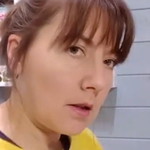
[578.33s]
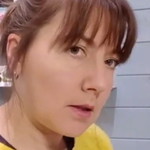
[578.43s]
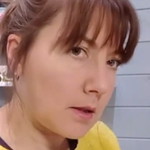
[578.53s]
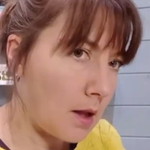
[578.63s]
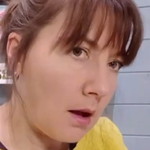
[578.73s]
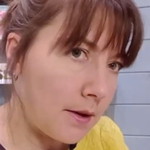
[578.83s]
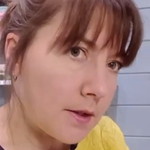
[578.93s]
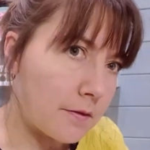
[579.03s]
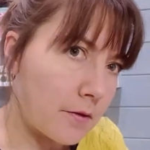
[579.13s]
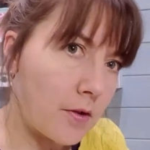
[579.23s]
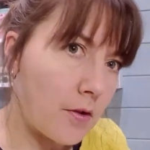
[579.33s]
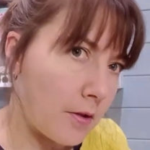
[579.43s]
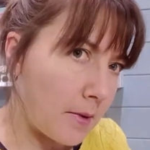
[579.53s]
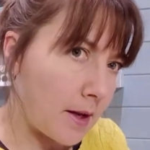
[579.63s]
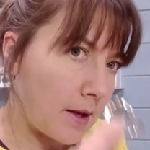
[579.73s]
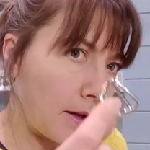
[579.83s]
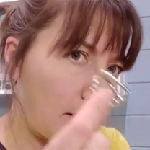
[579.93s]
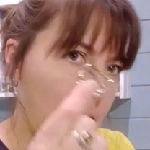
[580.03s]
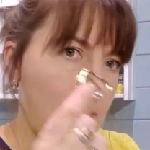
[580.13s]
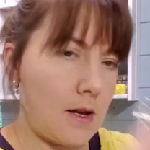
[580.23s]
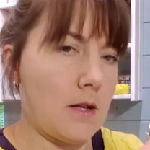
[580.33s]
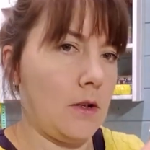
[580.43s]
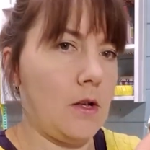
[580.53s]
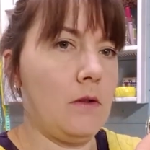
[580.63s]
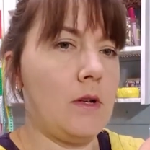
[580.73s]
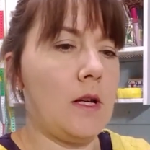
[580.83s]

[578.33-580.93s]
a slider for another bag and two